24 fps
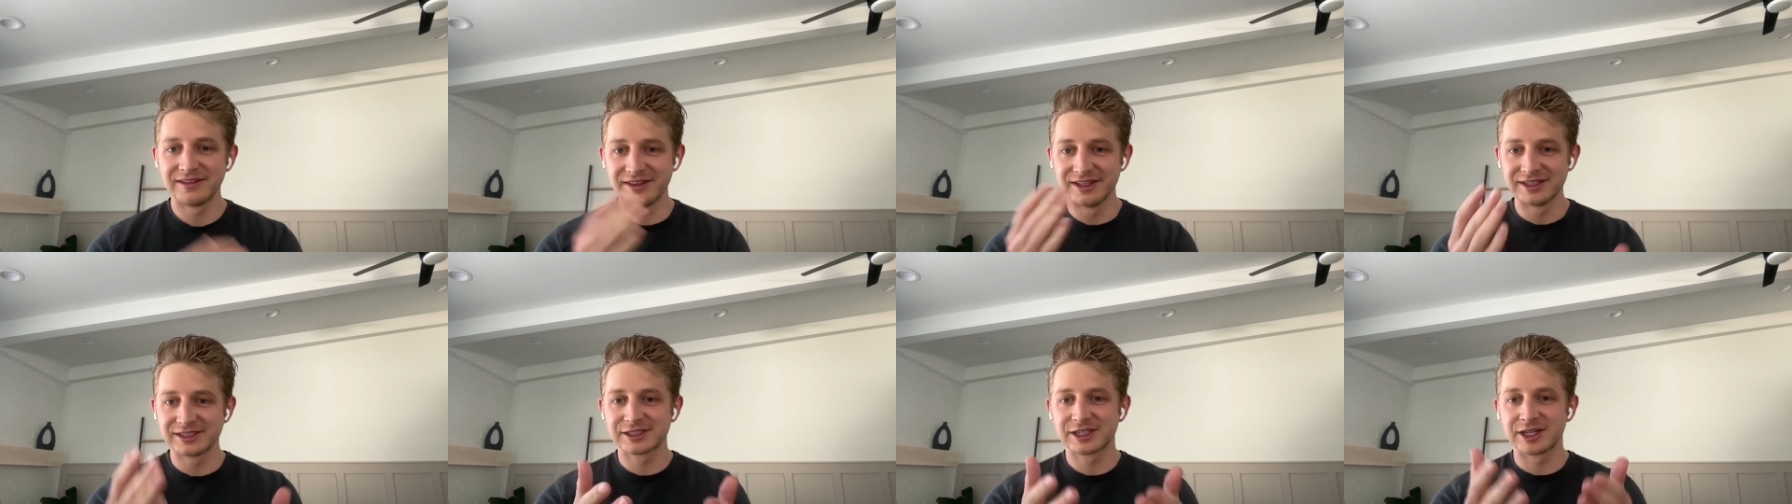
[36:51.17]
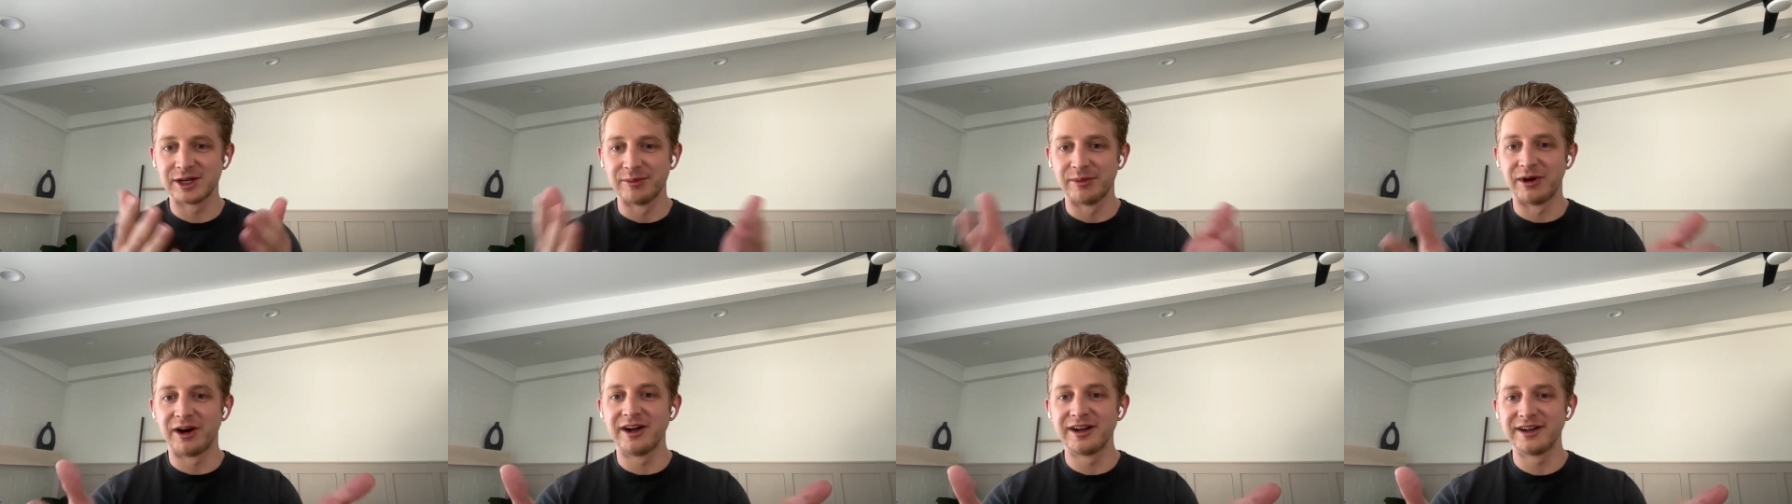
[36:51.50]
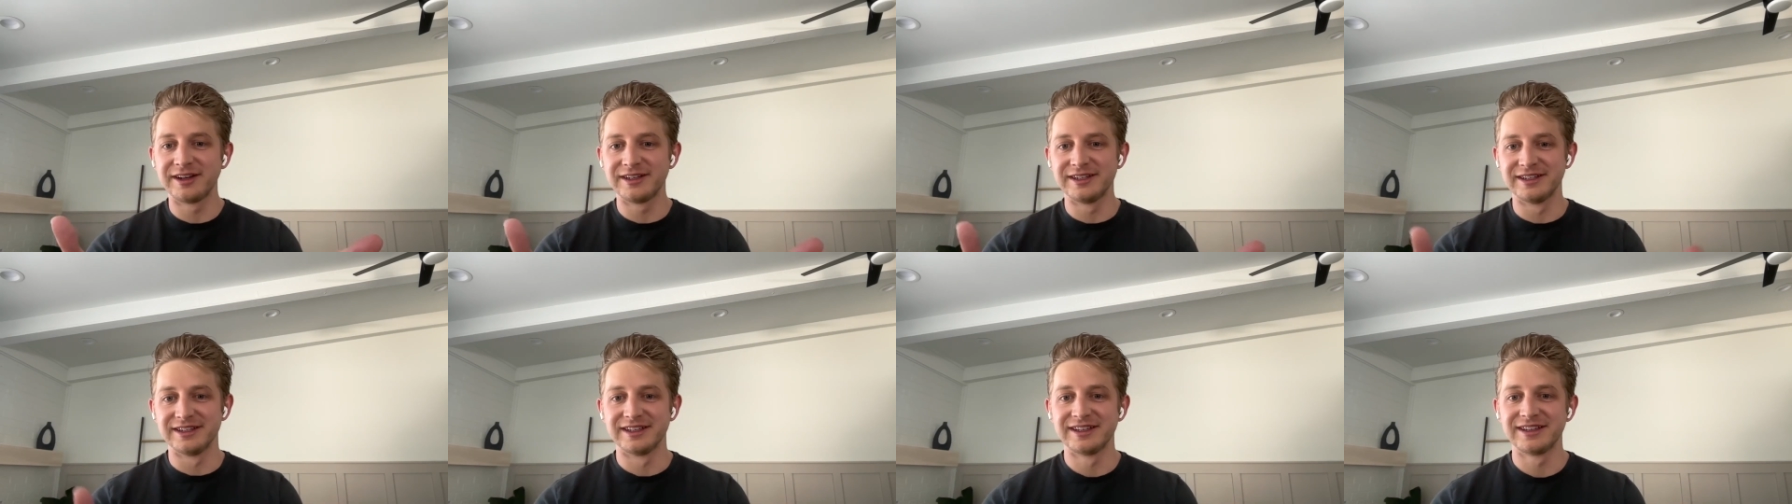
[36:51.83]
this
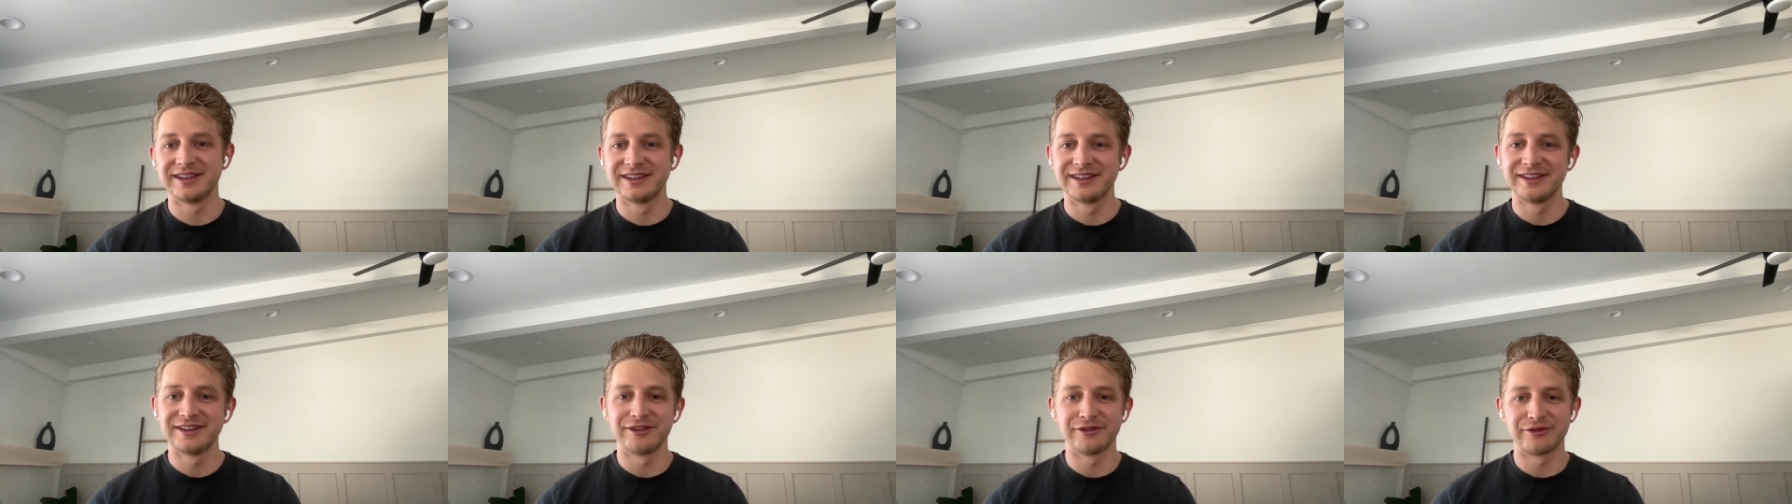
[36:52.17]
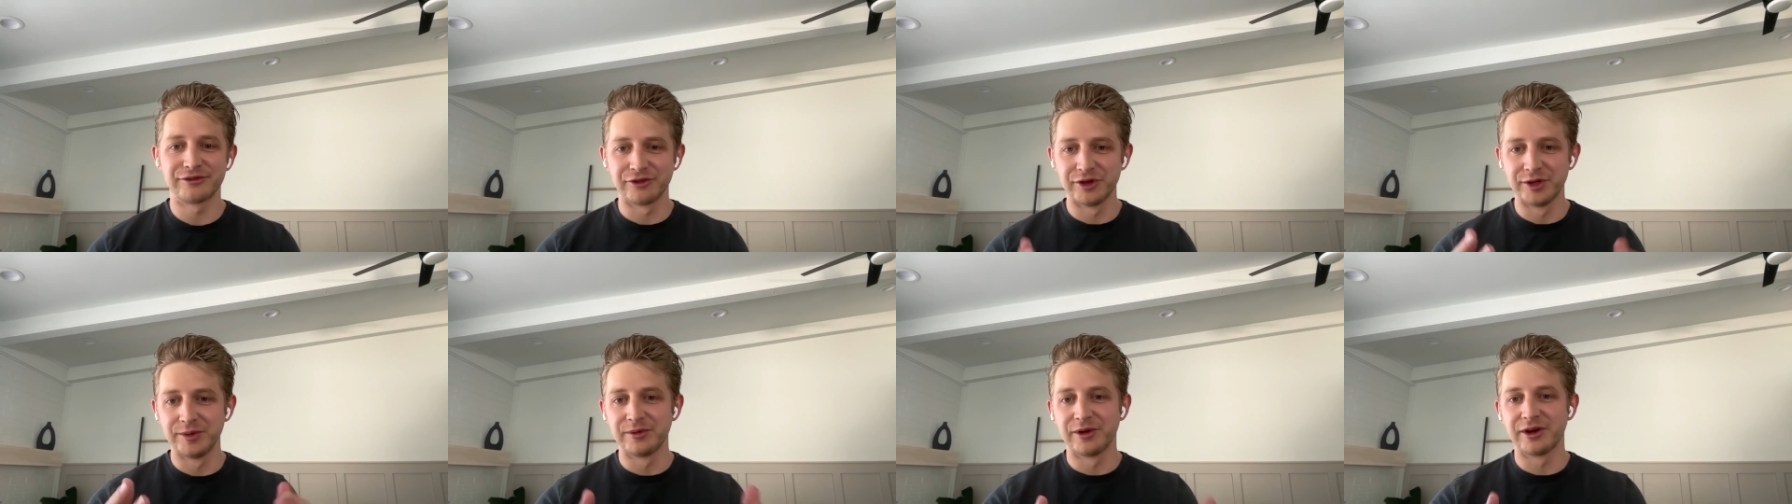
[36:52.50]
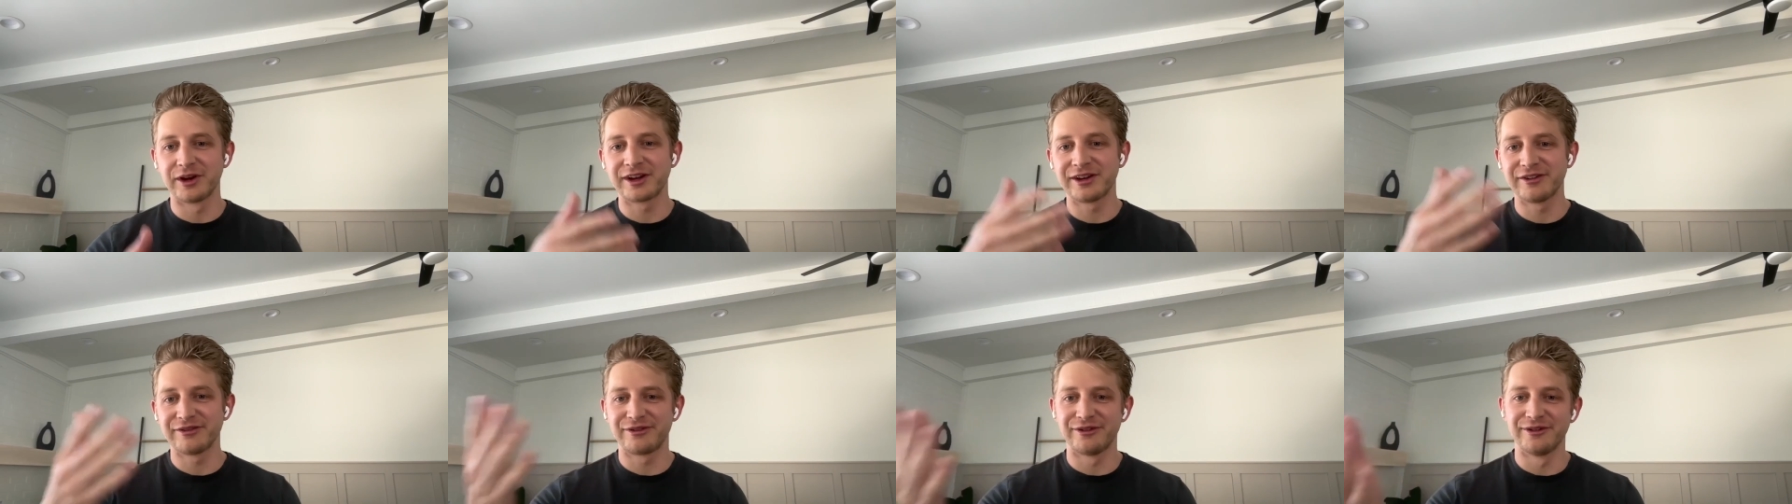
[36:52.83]
commodity, the free
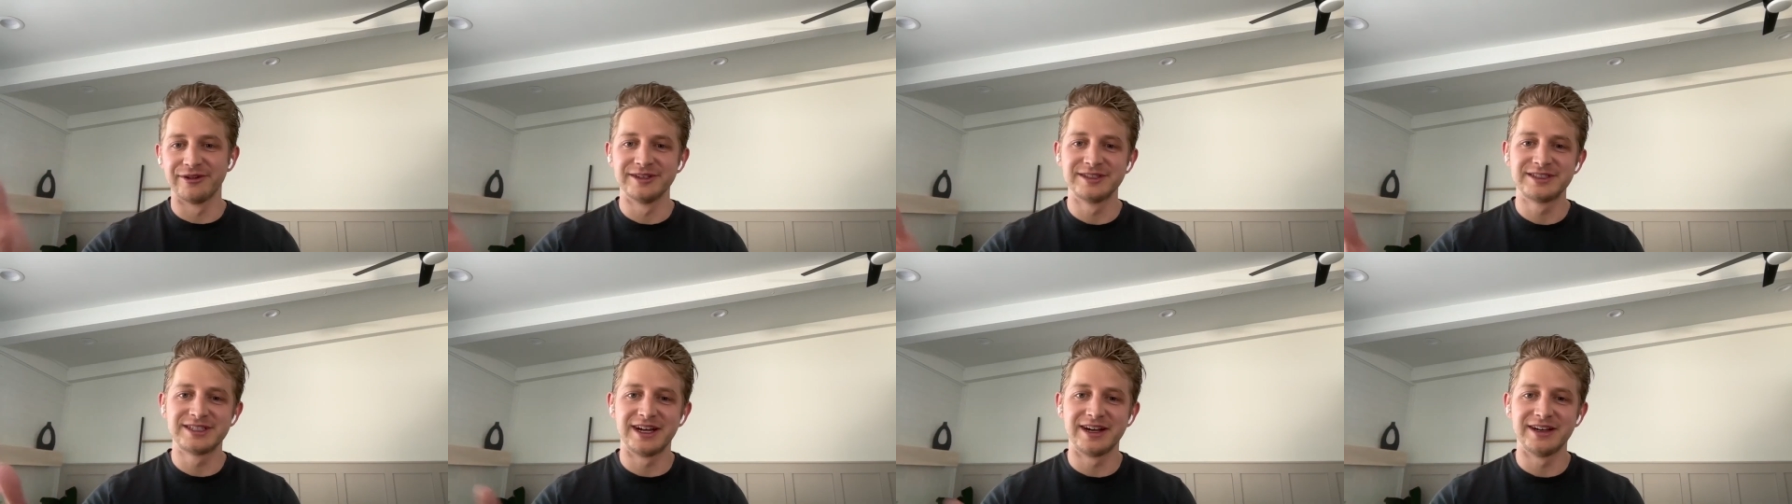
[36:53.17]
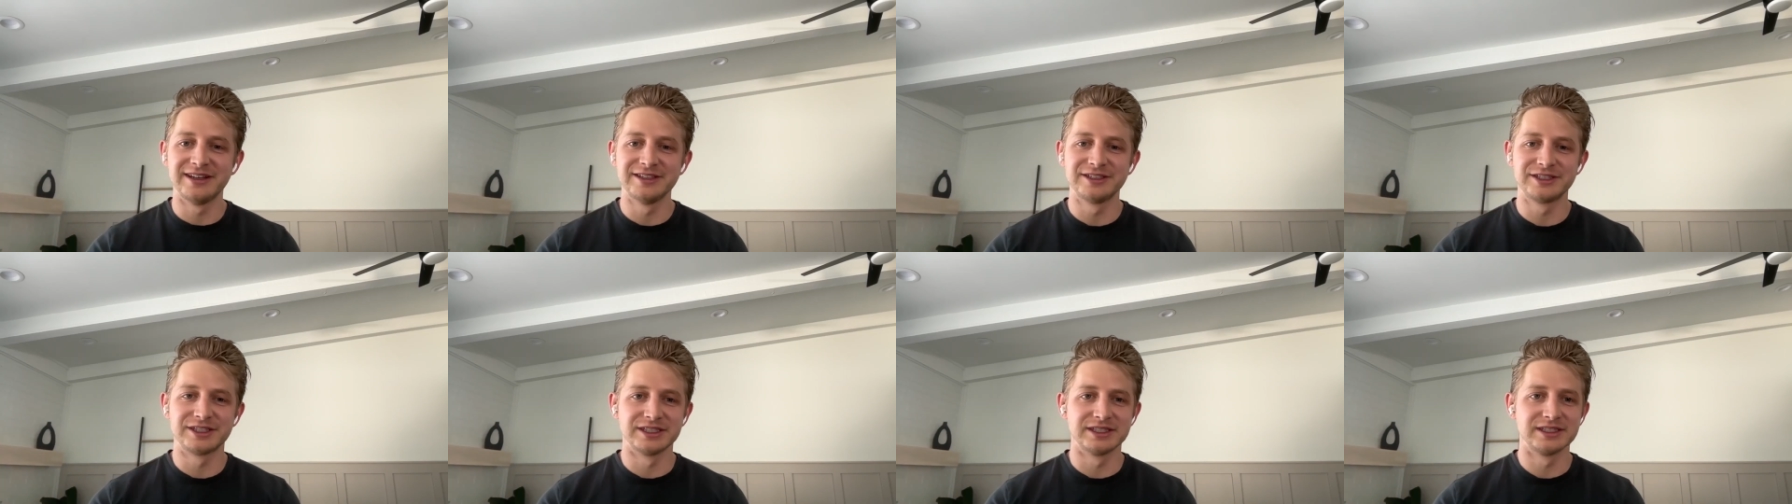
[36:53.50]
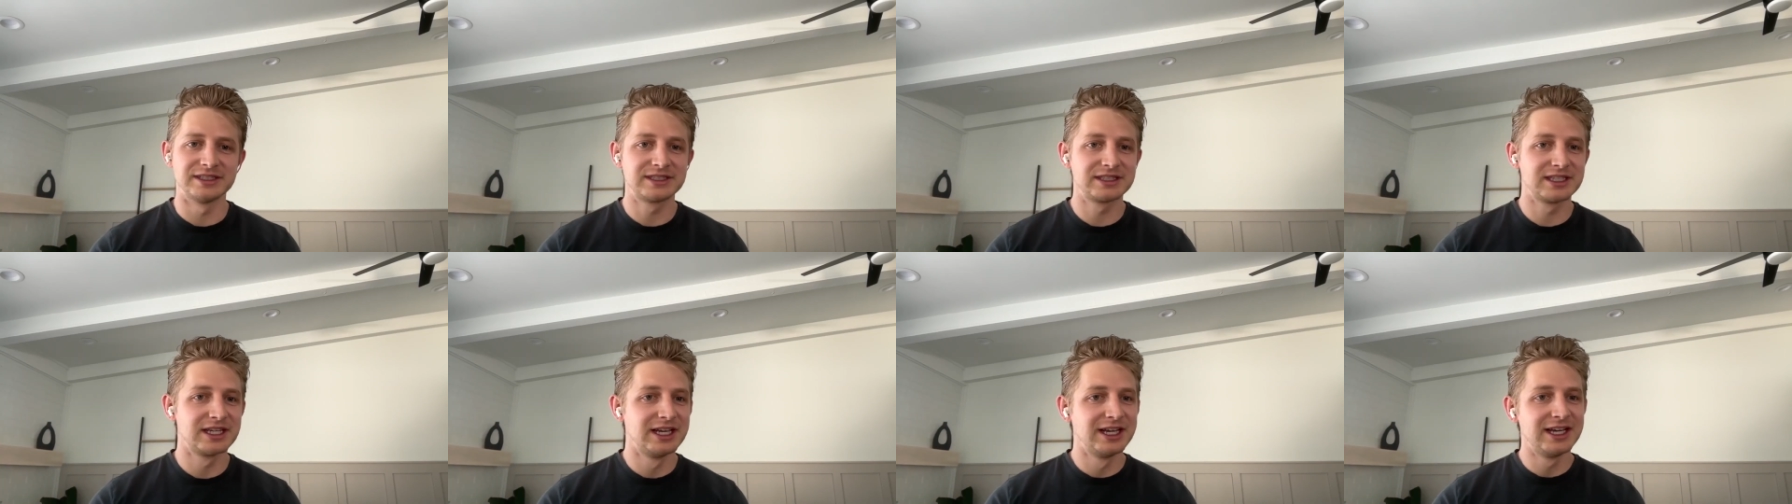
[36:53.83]
market for
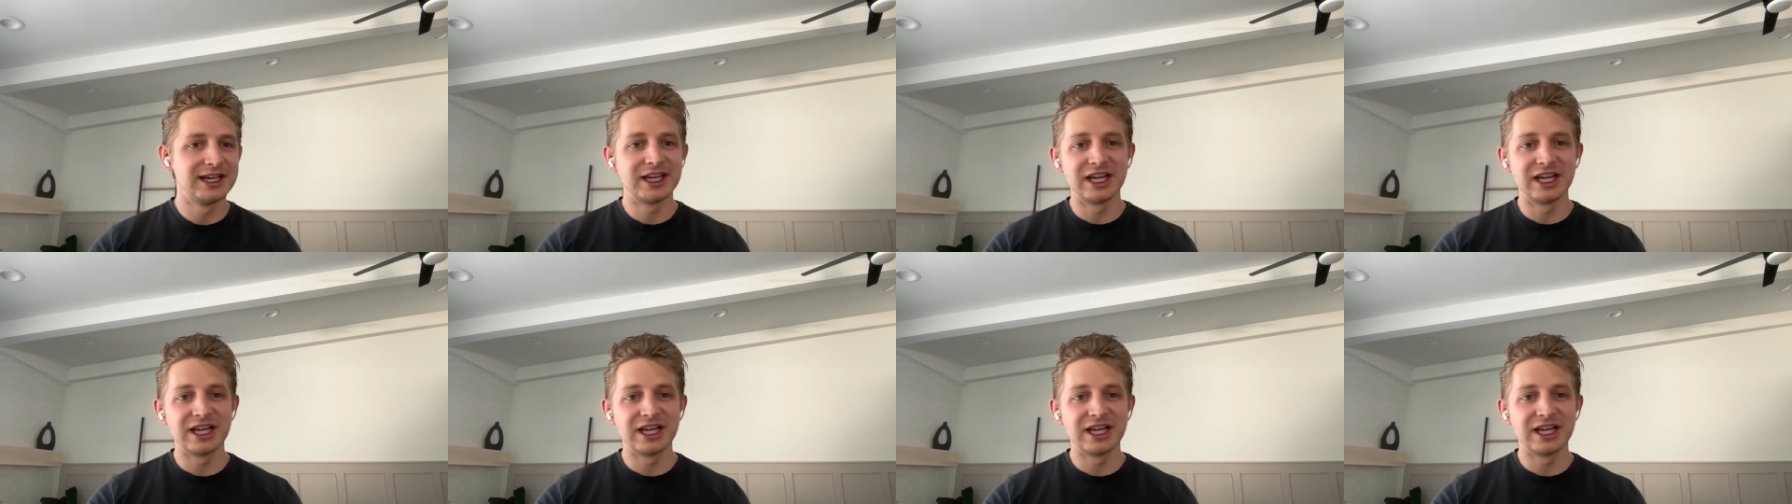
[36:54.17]
intelligence.